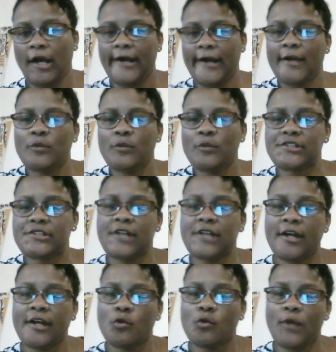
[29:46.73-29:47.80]
was not
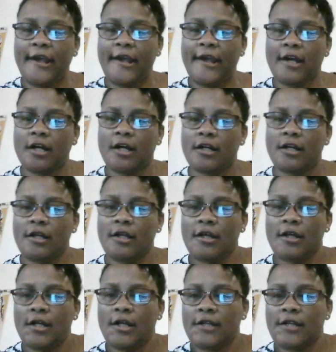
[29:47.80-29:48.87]
aware
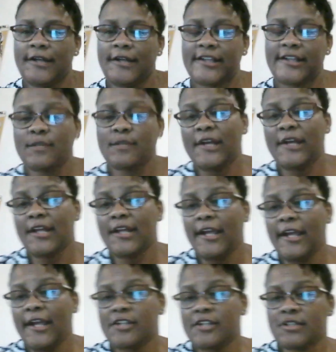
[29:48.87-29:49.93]
that the
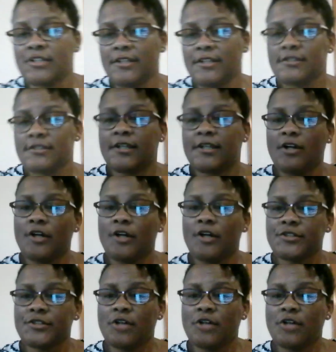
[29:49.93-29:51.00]
medications can
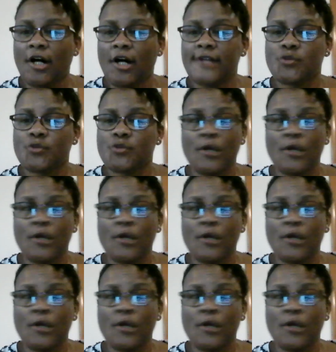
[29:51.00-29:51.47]
also cause